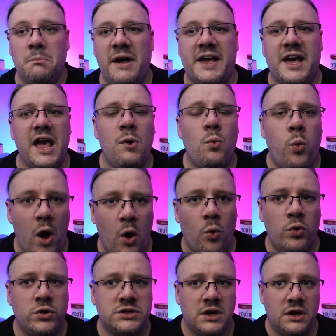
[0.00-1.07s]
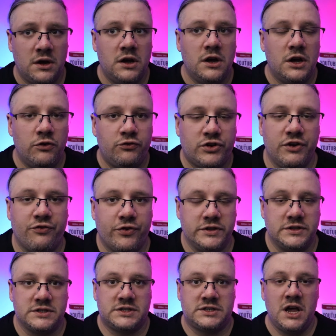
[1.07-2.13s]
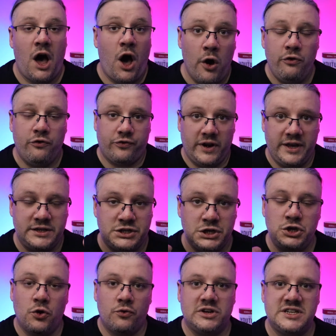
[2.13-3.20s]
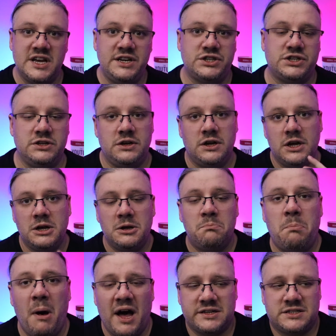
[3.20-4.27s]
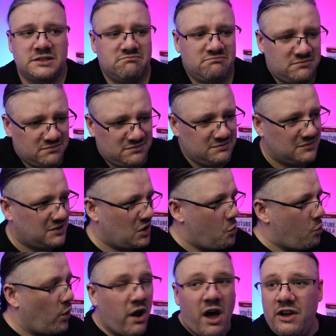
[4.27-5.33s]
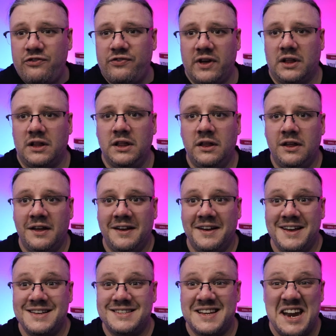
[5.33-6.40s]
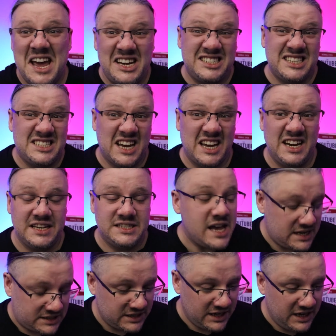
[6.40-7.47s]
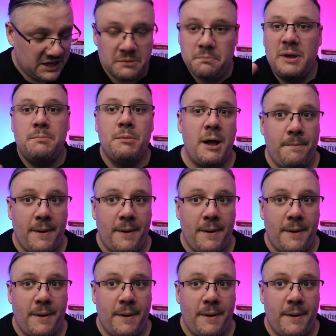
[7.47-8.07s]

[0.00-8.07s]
make a world of difference, hopefully to your attention, but what I feel is an entertaining set. It can be my